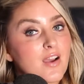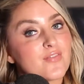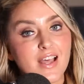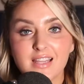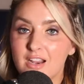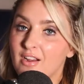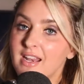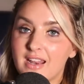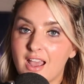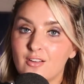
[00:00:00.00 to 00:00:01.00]
off that lie
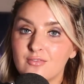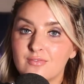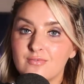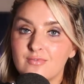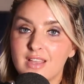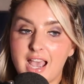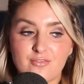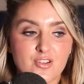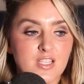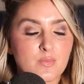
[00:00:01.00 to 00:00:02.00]
right now.
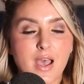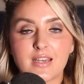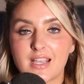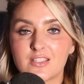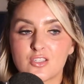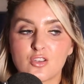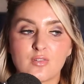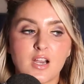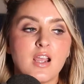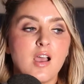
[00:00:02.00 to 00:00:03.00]
After this podcast is
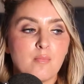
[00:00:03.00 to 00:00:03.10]
over,